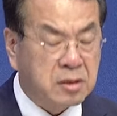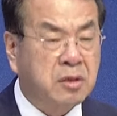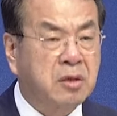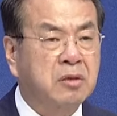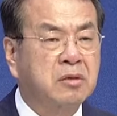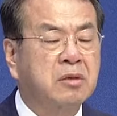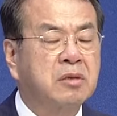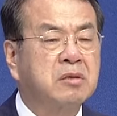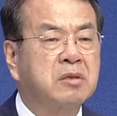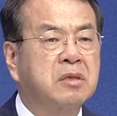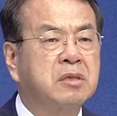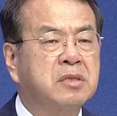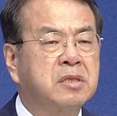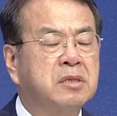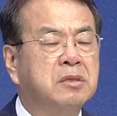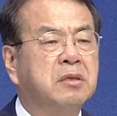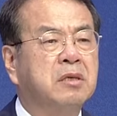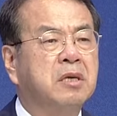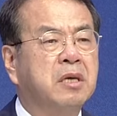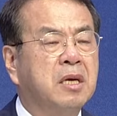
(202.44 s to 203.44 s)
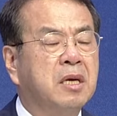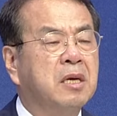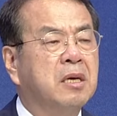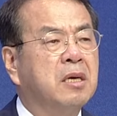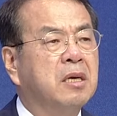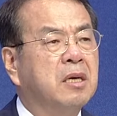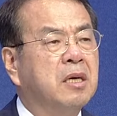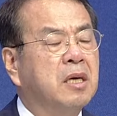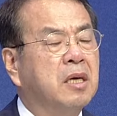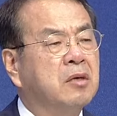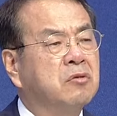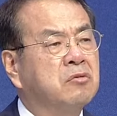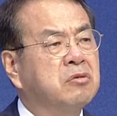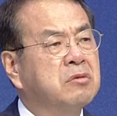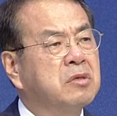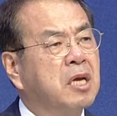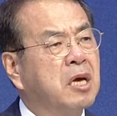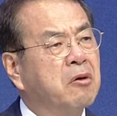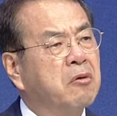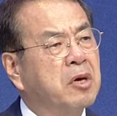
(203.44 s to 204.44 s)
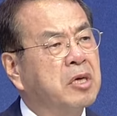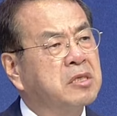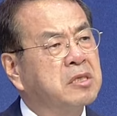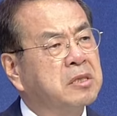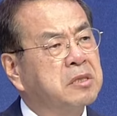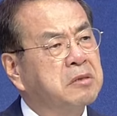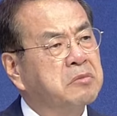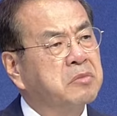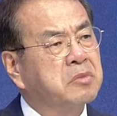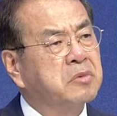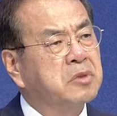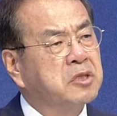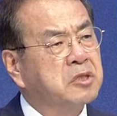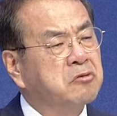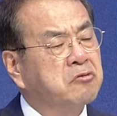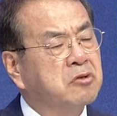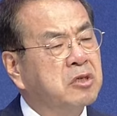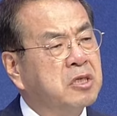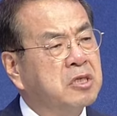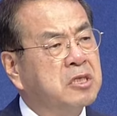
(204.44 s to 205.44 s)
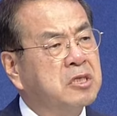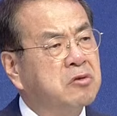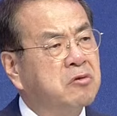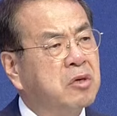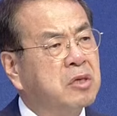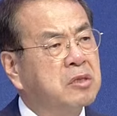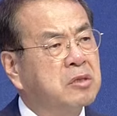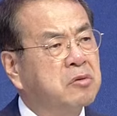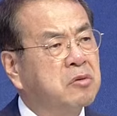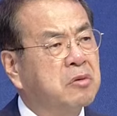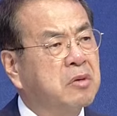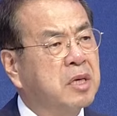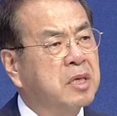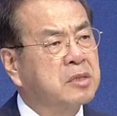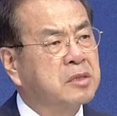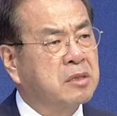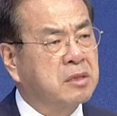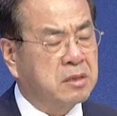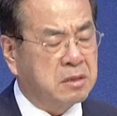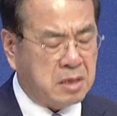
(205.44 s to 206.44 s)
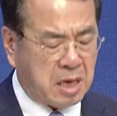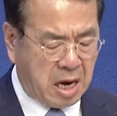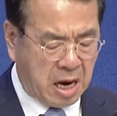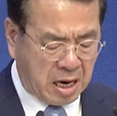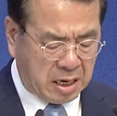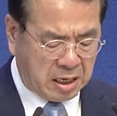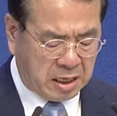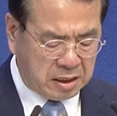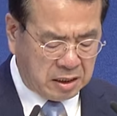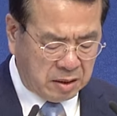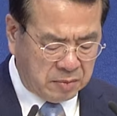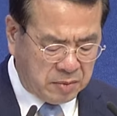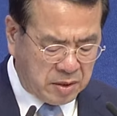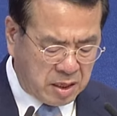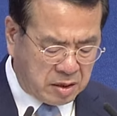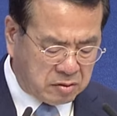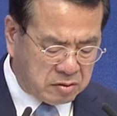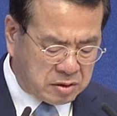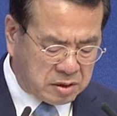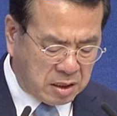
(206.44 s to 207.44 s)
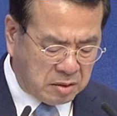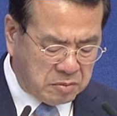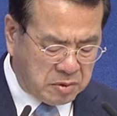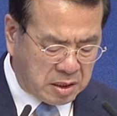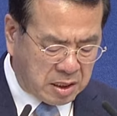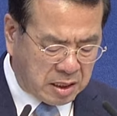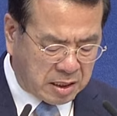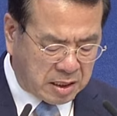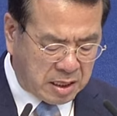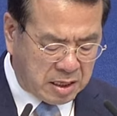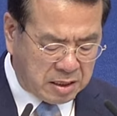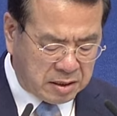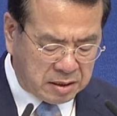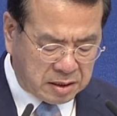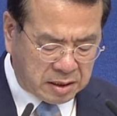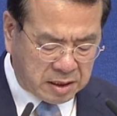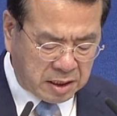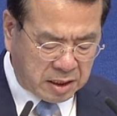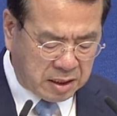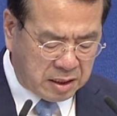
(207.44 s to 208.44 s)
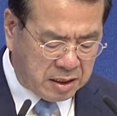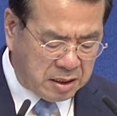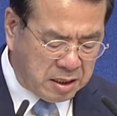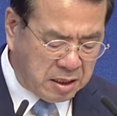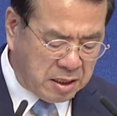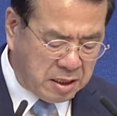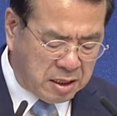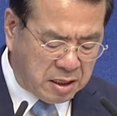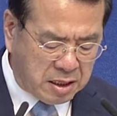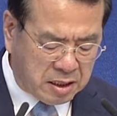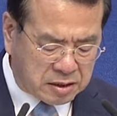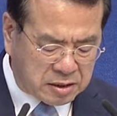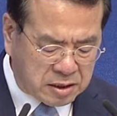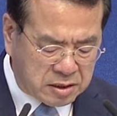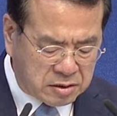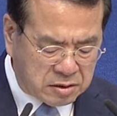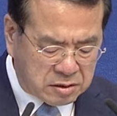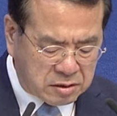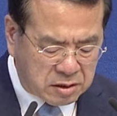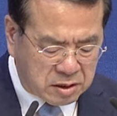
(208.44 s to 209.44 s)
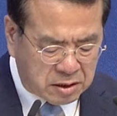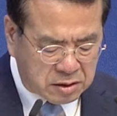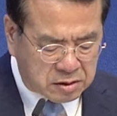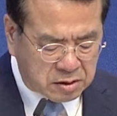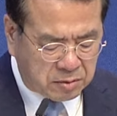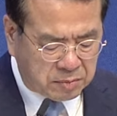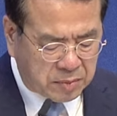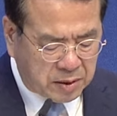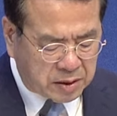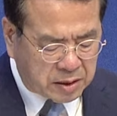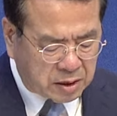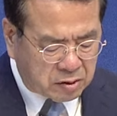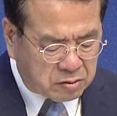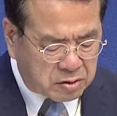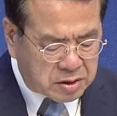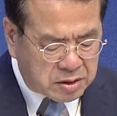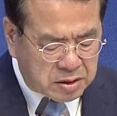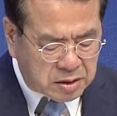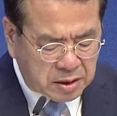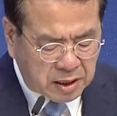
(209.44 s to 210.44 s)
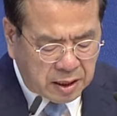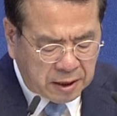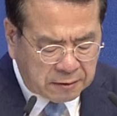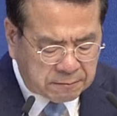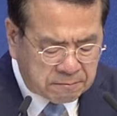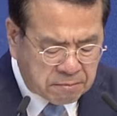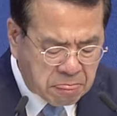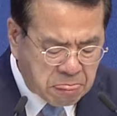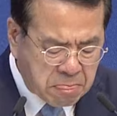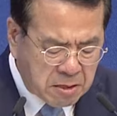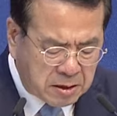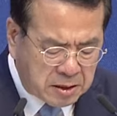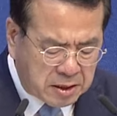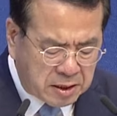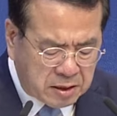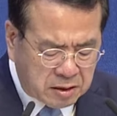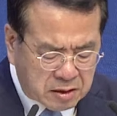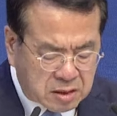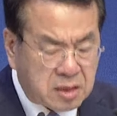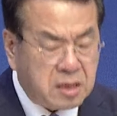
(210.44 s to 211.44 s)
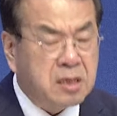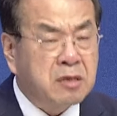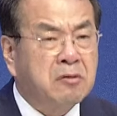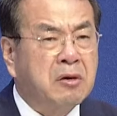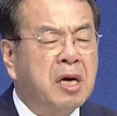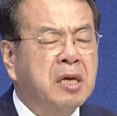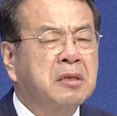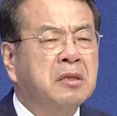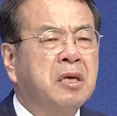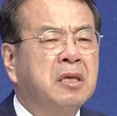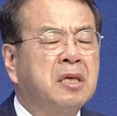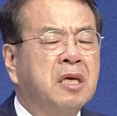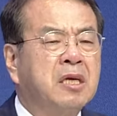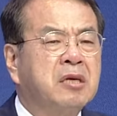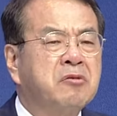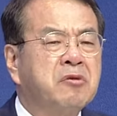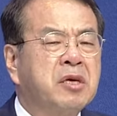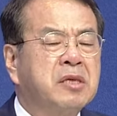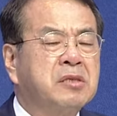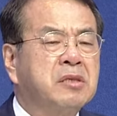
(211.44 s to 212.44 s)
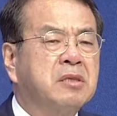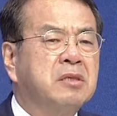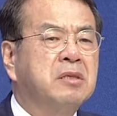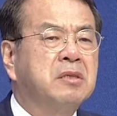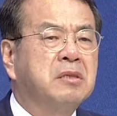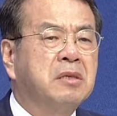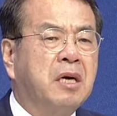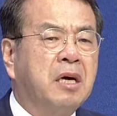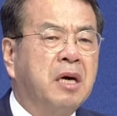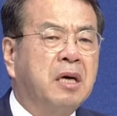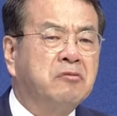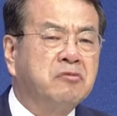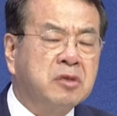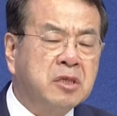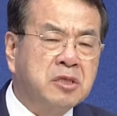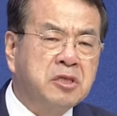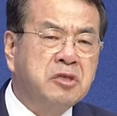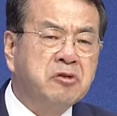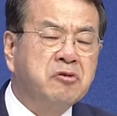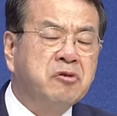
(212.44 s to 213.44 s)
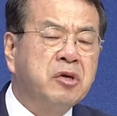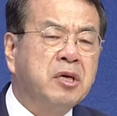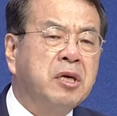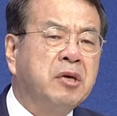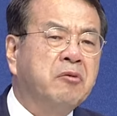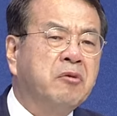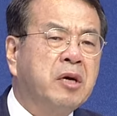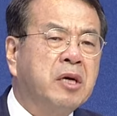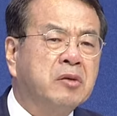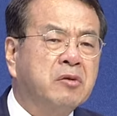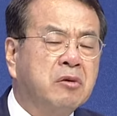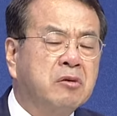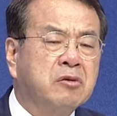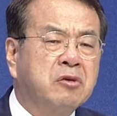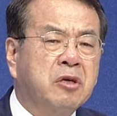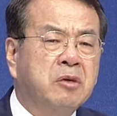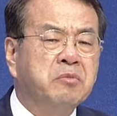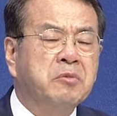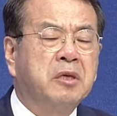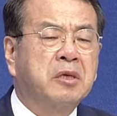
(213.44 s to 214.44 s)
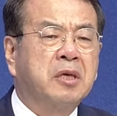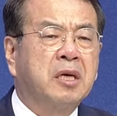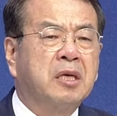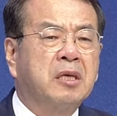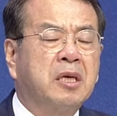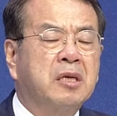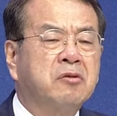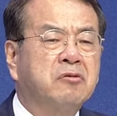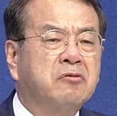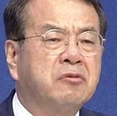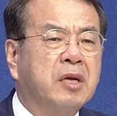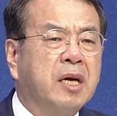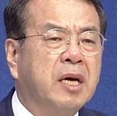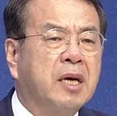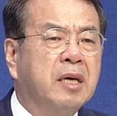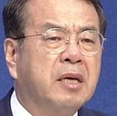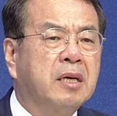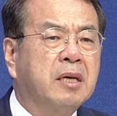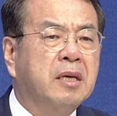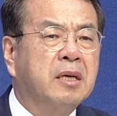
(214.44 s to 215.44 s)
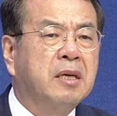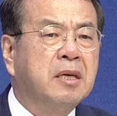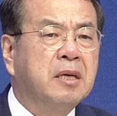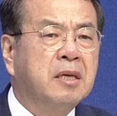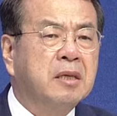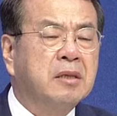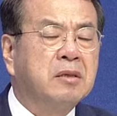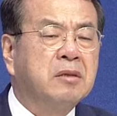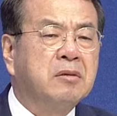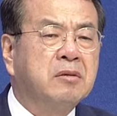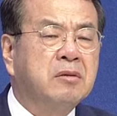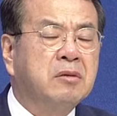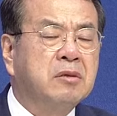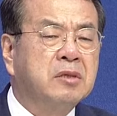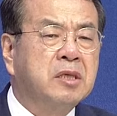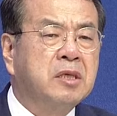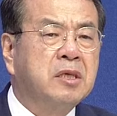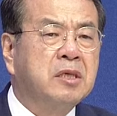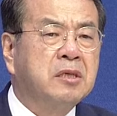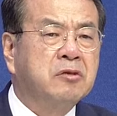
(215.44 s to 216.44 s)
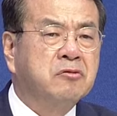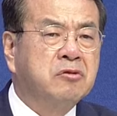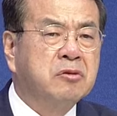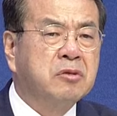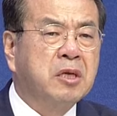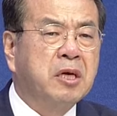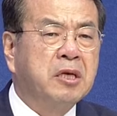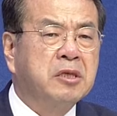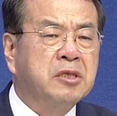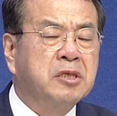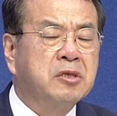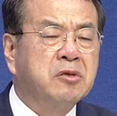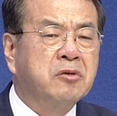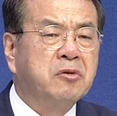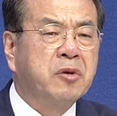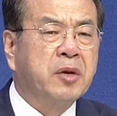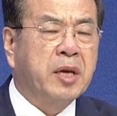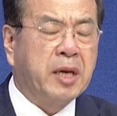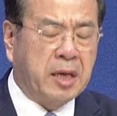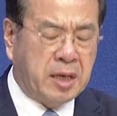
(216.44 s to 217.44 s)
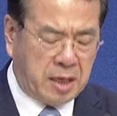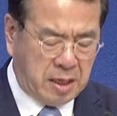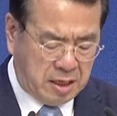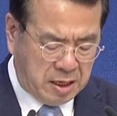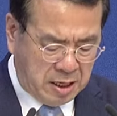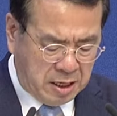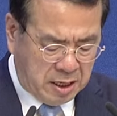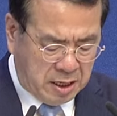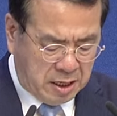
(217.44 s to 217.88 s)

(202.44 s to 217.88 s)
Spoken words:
From this year's conference, I personally felt that through the branch churches in Korea, seminars and academies are taking place. But in order for that to expand, we need to cooperate more with our branch churches.